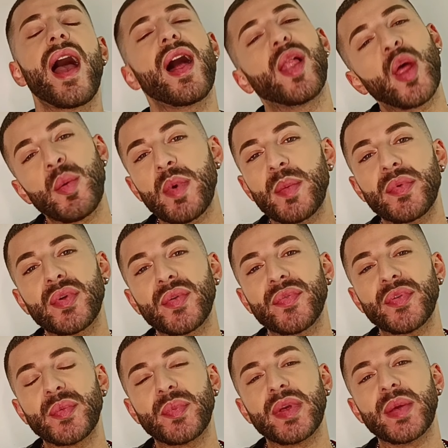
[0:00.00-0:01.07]
Hello, my
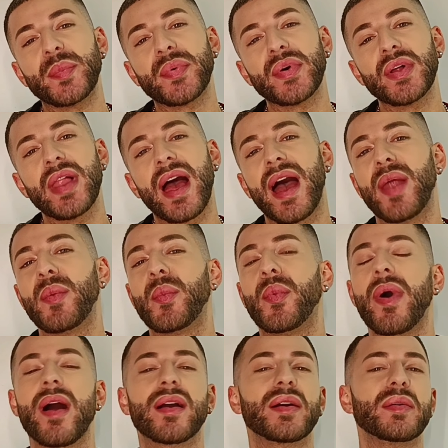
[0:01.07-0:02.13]
beautiful people, and
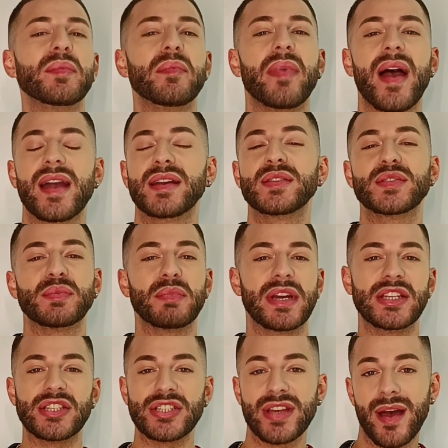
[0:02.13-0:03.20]
welcome back to
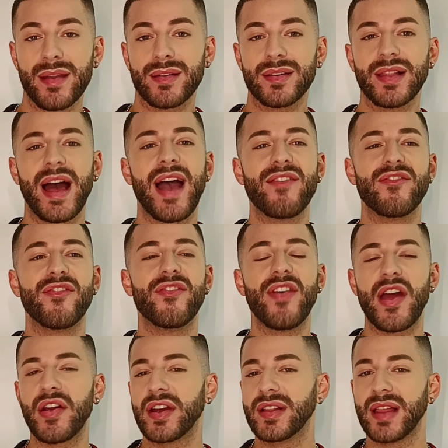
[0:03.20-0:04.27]
my channel. I'm
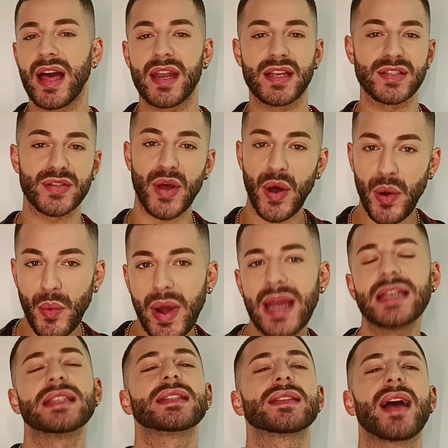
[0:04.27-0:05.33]
very glad as
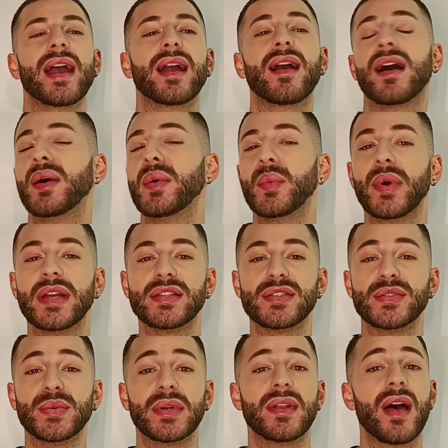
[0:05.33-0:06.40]
always. I can't wait to
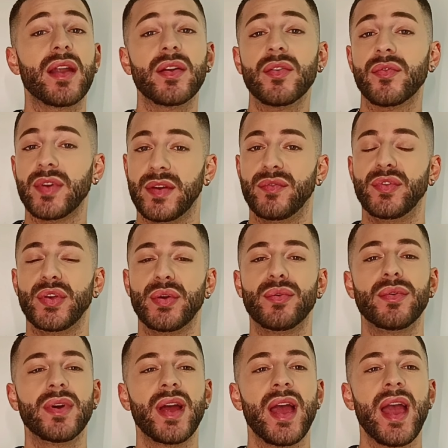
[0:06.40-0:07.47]
do another
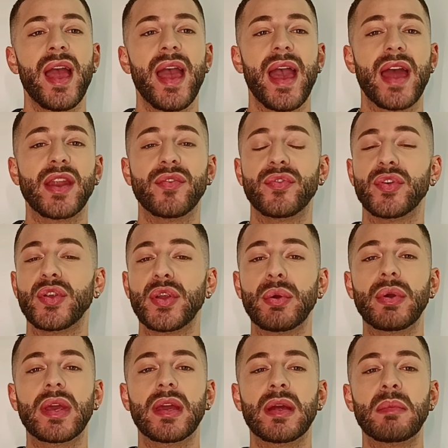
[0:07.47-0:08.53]
review. And if you're
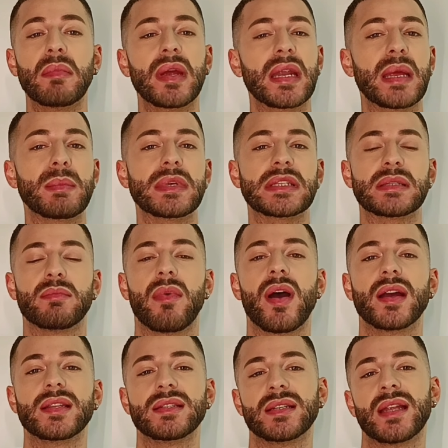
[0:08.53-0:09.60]
new here, my name is
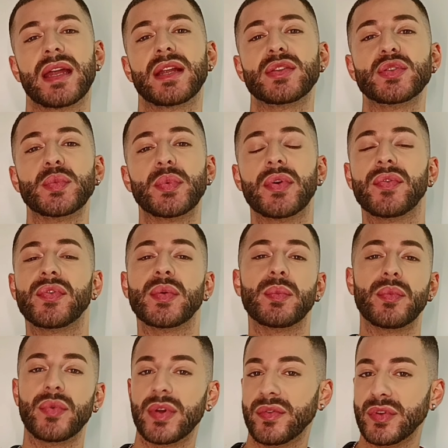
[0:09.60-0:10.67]
Martin and I do
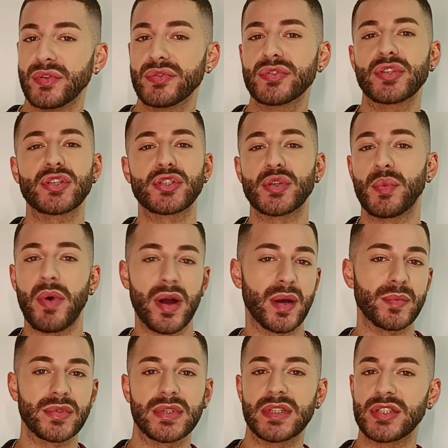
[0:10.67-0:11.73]
perfume reviews. So,
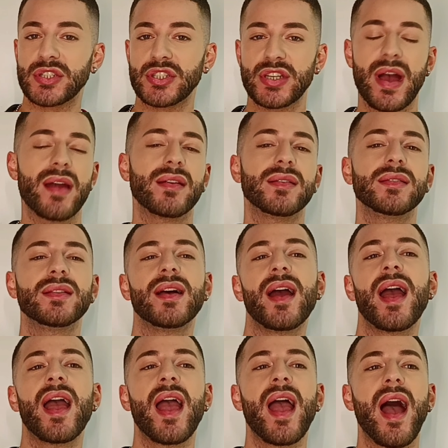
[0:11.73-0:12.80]
welcome to this channel.
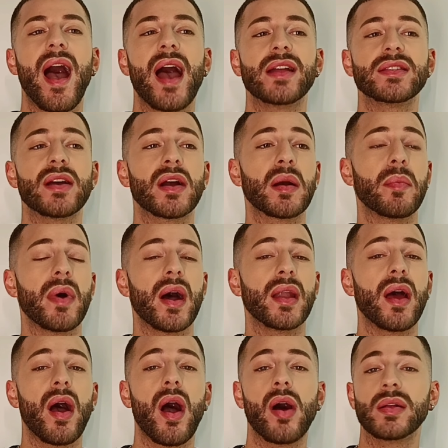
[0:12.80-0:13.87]
I talk
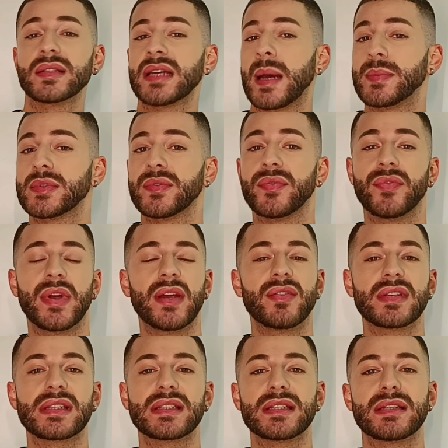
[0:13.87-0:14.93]
about all types of
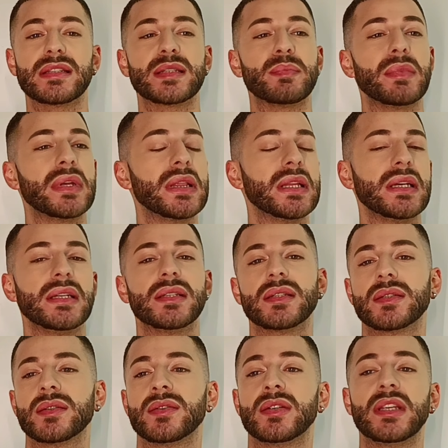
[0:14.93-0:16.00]
fragrances, Middle
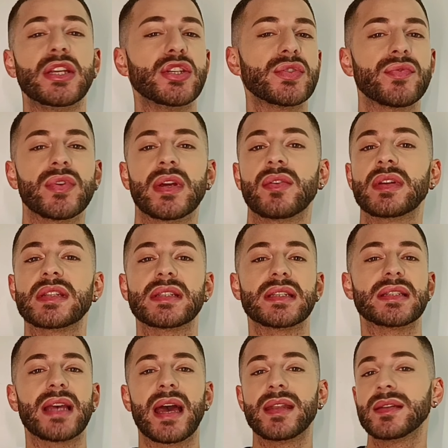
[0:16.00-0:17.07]
Eastern niche
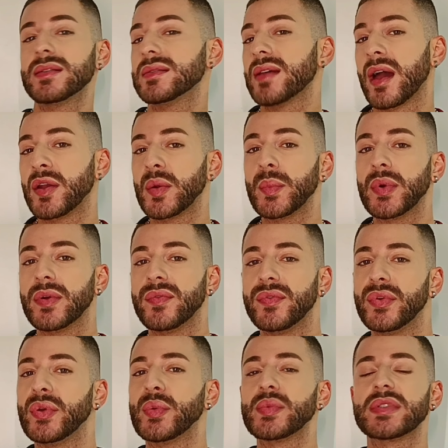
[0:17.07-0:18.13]
fragrances, and designer
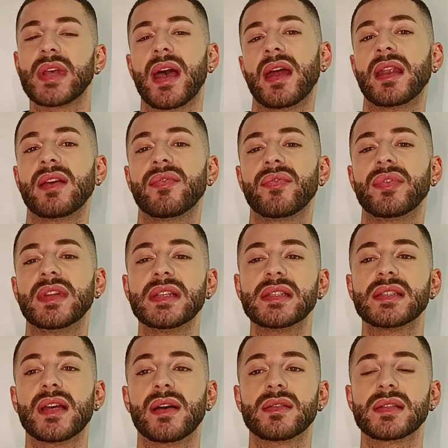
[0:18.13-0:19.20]
perfumes. And if
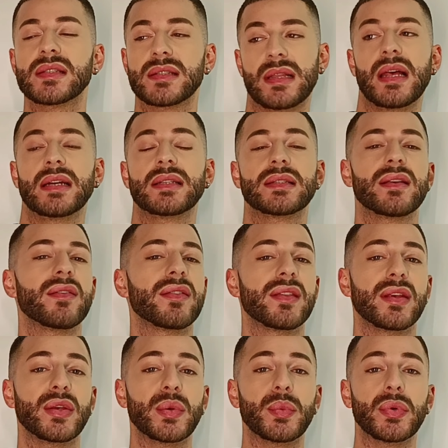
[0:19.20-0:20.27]
this sounds like
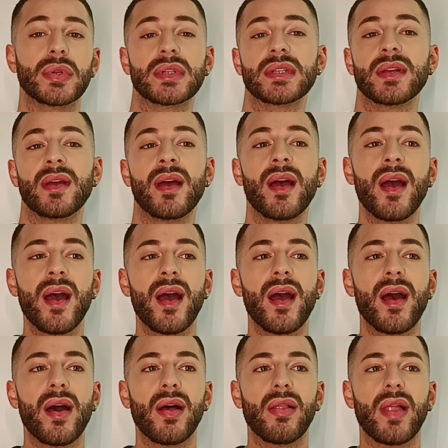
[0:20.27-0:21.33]
something you would
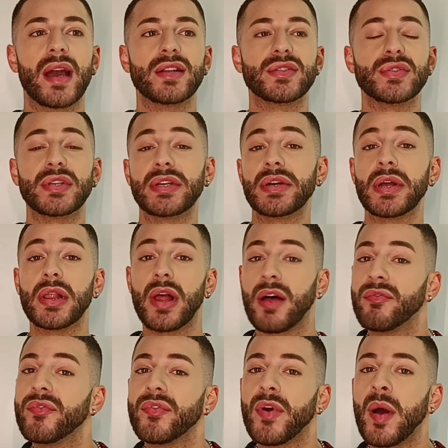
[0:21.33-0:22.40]
like to hear a
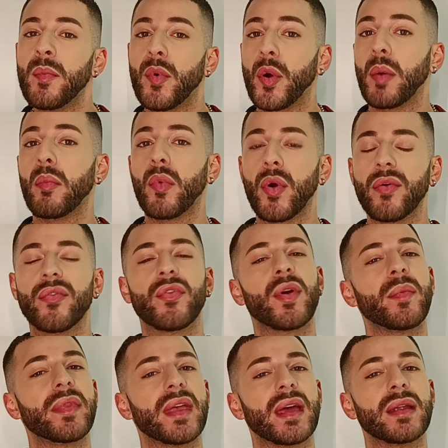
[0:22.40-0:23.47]
lot from or more
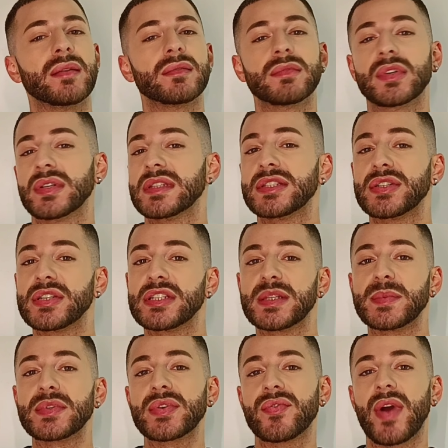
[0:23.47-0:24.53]
from, then consider
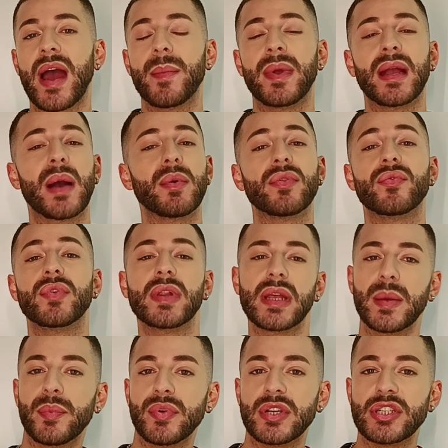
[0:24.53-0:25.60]
subscribing. I would
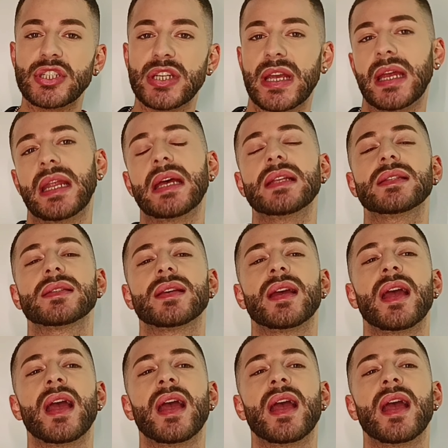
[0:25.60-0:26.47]
really appreciate it.